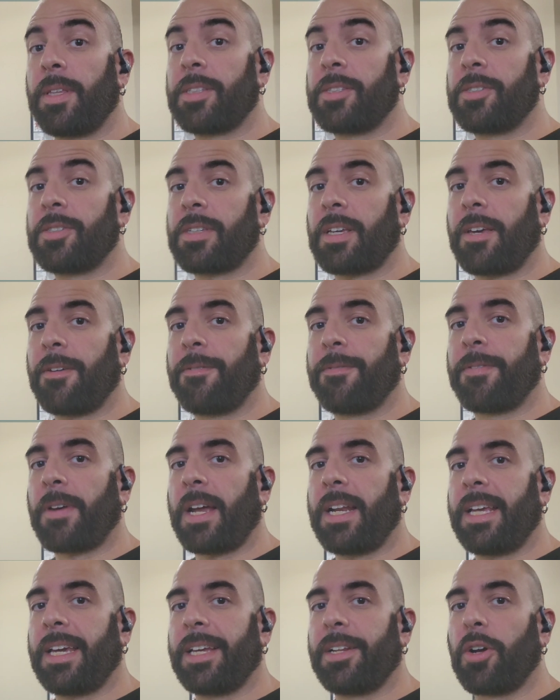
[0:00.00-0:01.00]
This is a
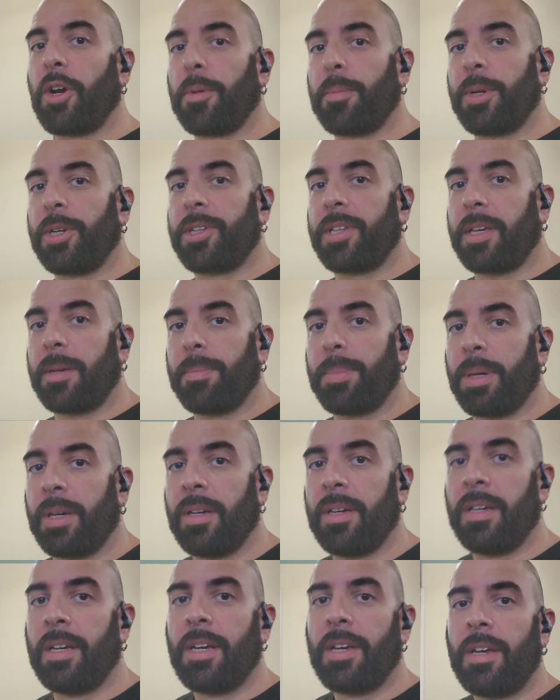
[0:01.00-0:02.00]
fighting and armor tip
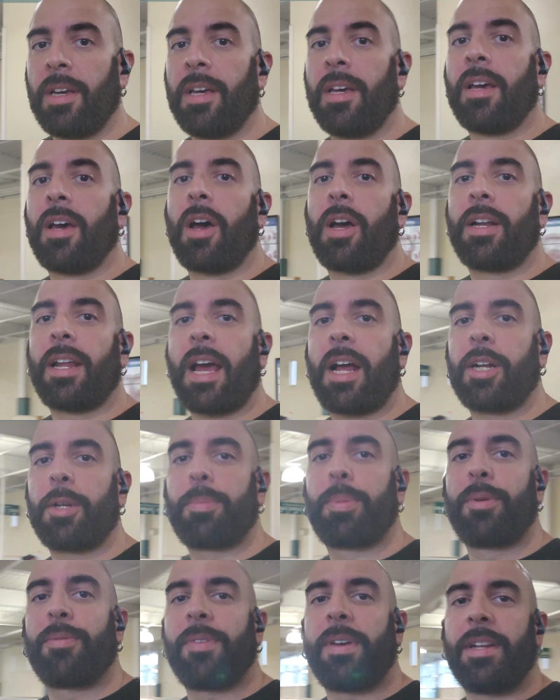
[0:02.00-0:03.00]
on how to
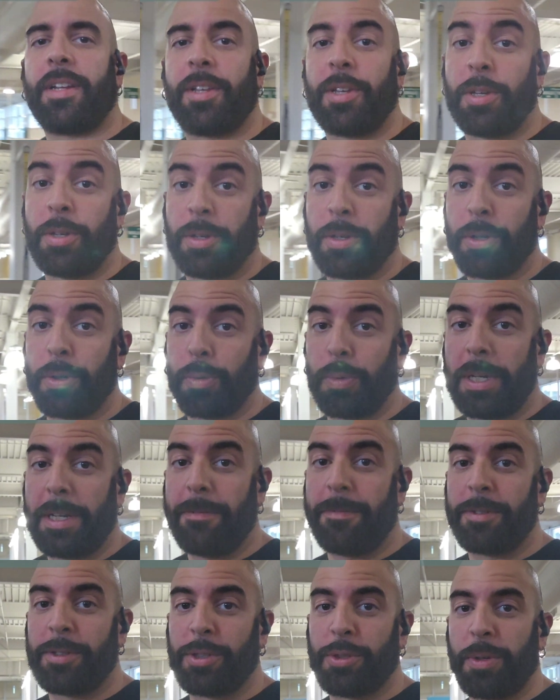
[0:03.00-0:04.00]
prevent
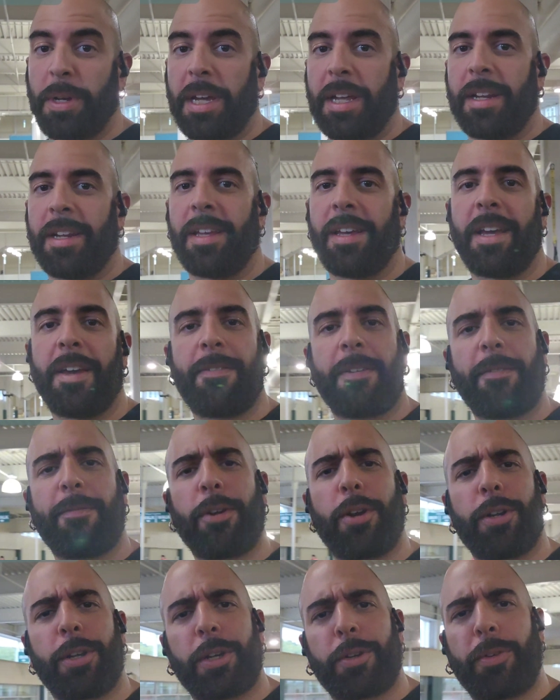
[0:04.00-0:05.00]
Greaves strain. Have you ever
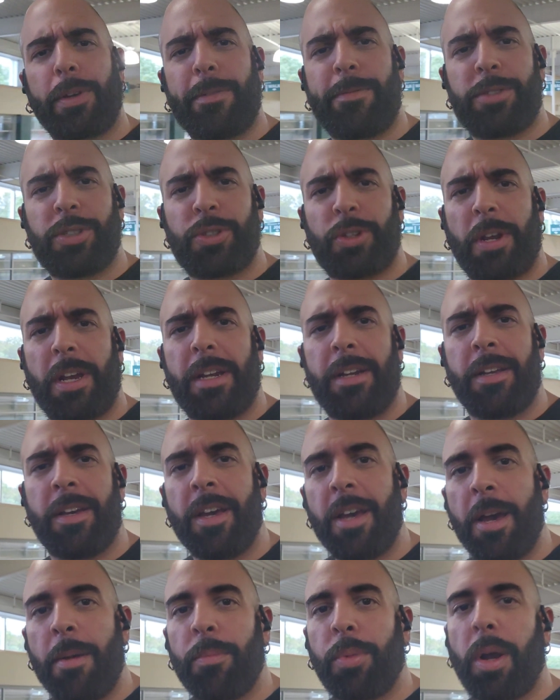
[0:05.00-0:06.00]
heard of Greaves strain?
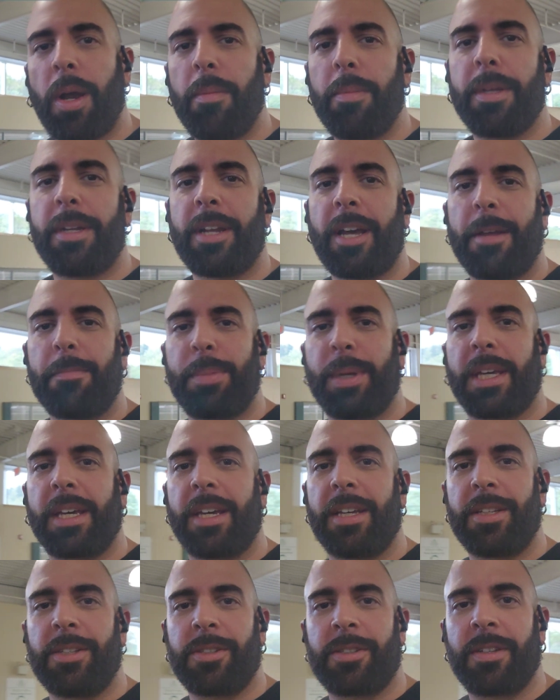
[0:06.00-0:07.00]
Probably not,
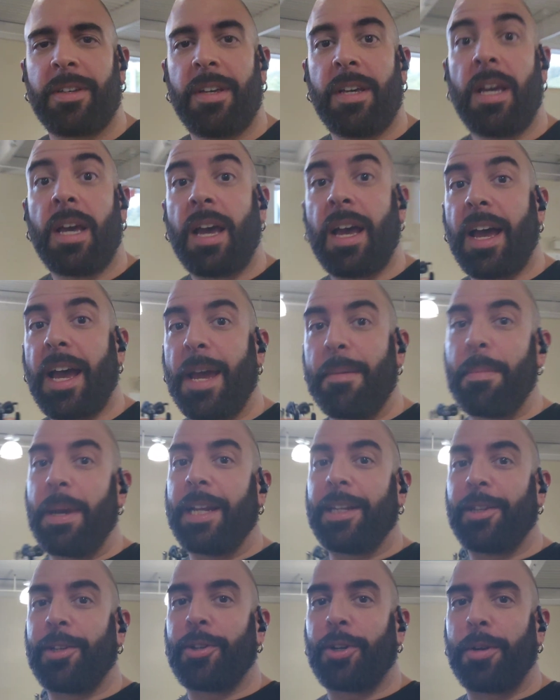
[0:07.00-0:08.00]
because I
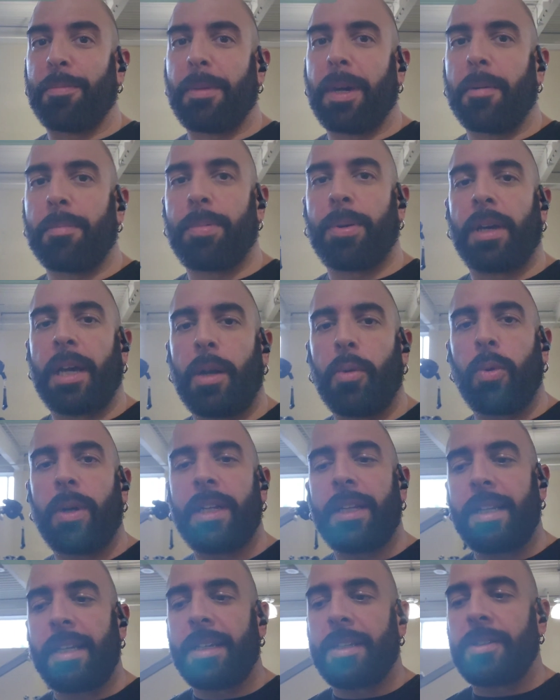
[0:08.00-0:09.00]
made the term up. And what
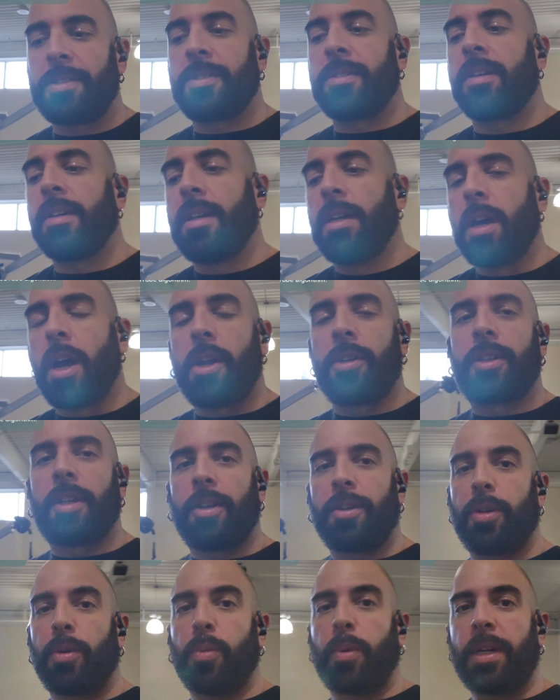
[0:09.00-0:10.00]
it is, I'll tell
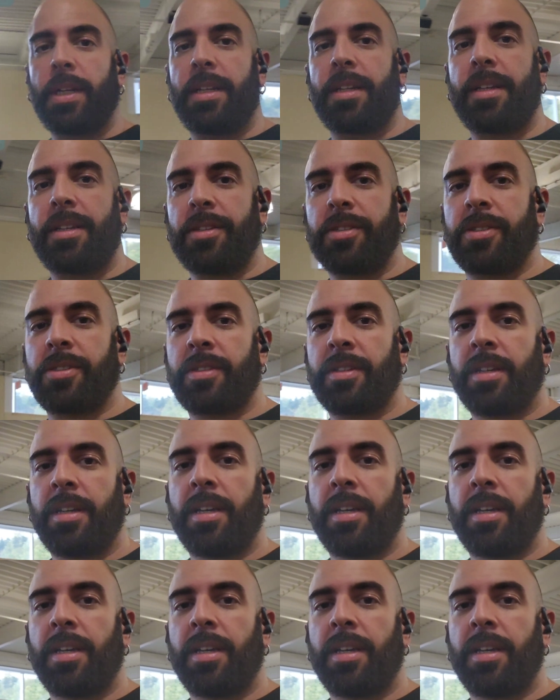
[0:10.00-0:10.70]
you what it is.